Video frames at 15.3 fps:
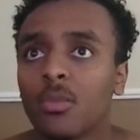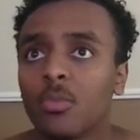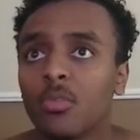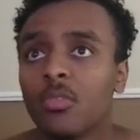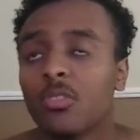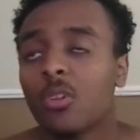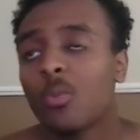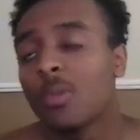
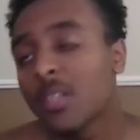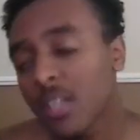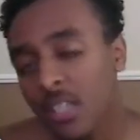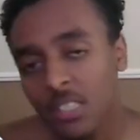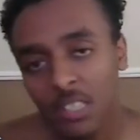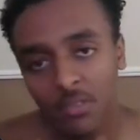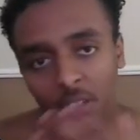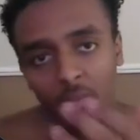So
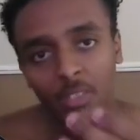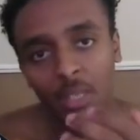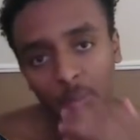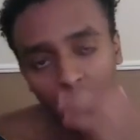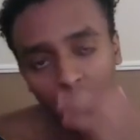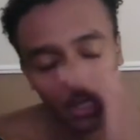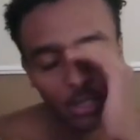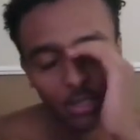because the
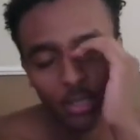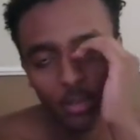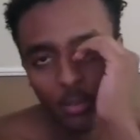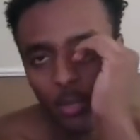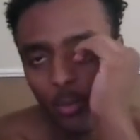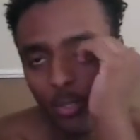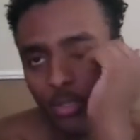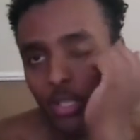15-minute to
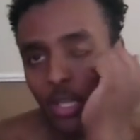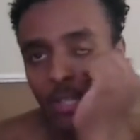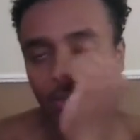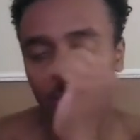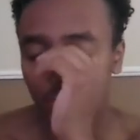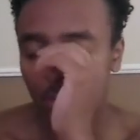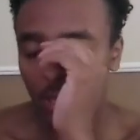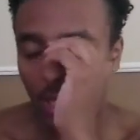me was not
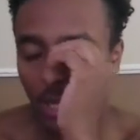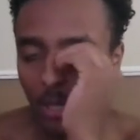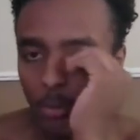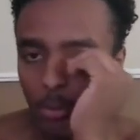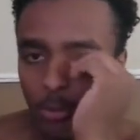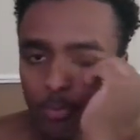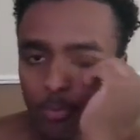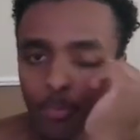too
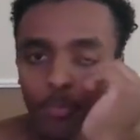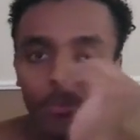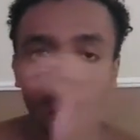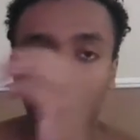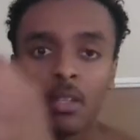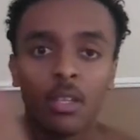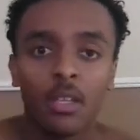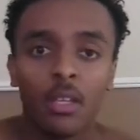reliable,
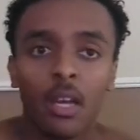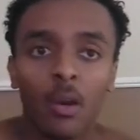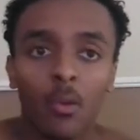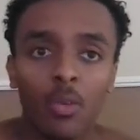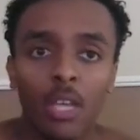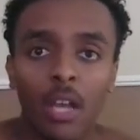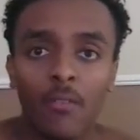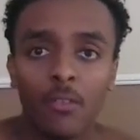
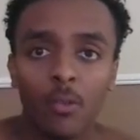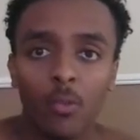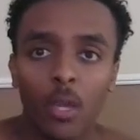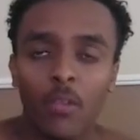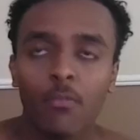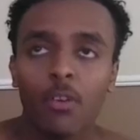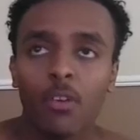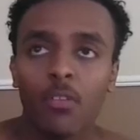we have to
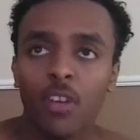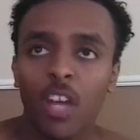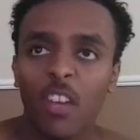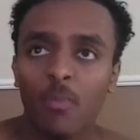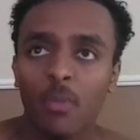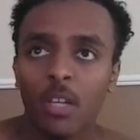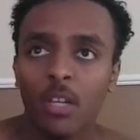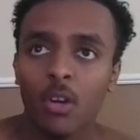wait for
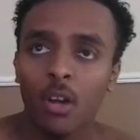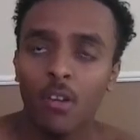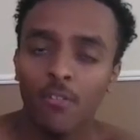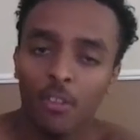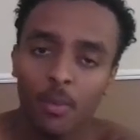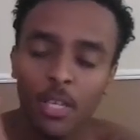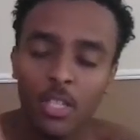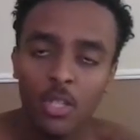5-minute
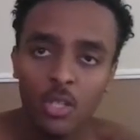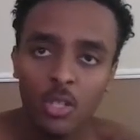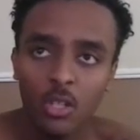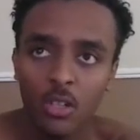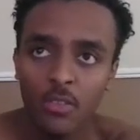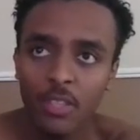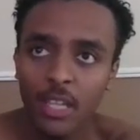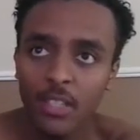confirmation
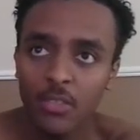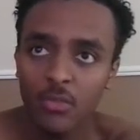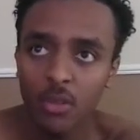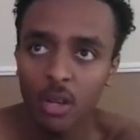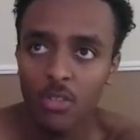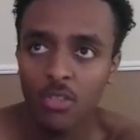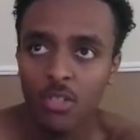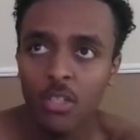of that
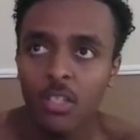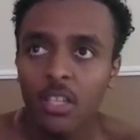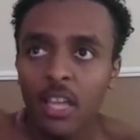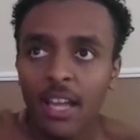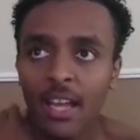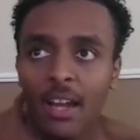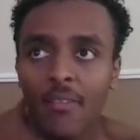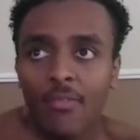structure
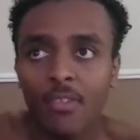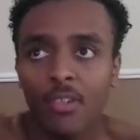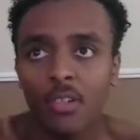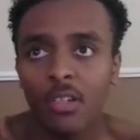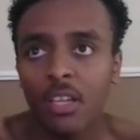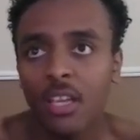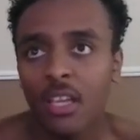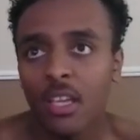
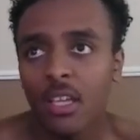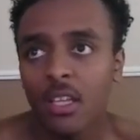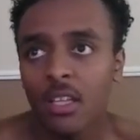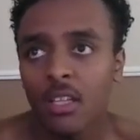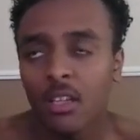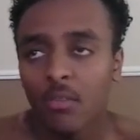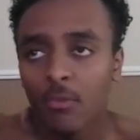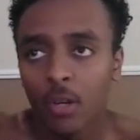after
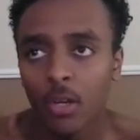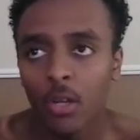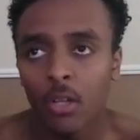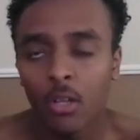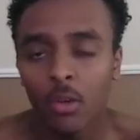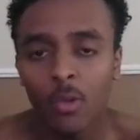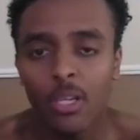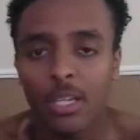a run on
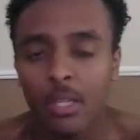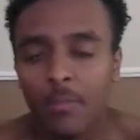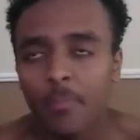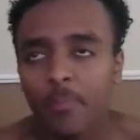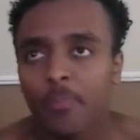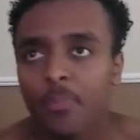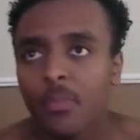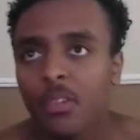liquidity.
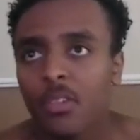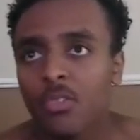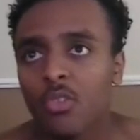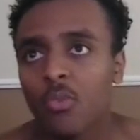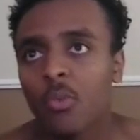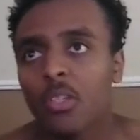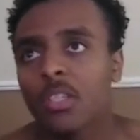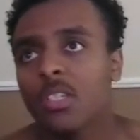So
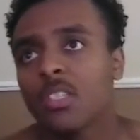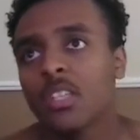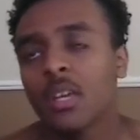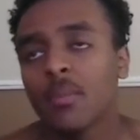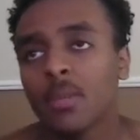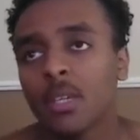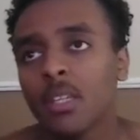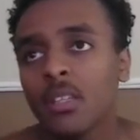what does
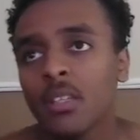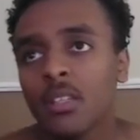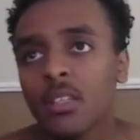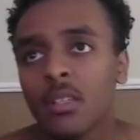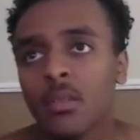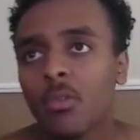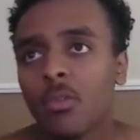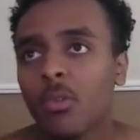that mean?
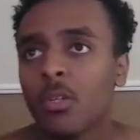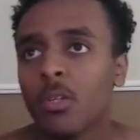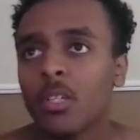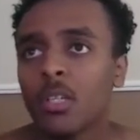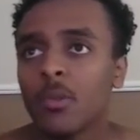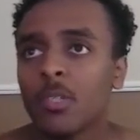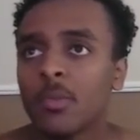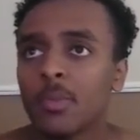
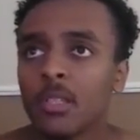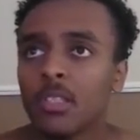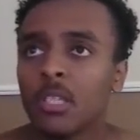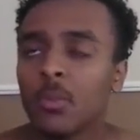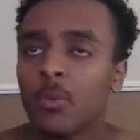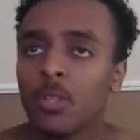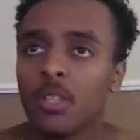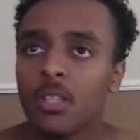Liquidity was built
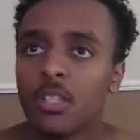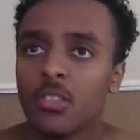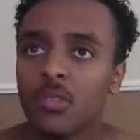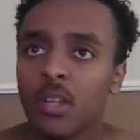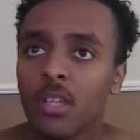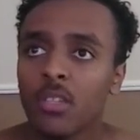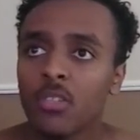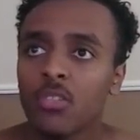up within this
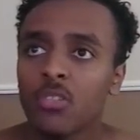range.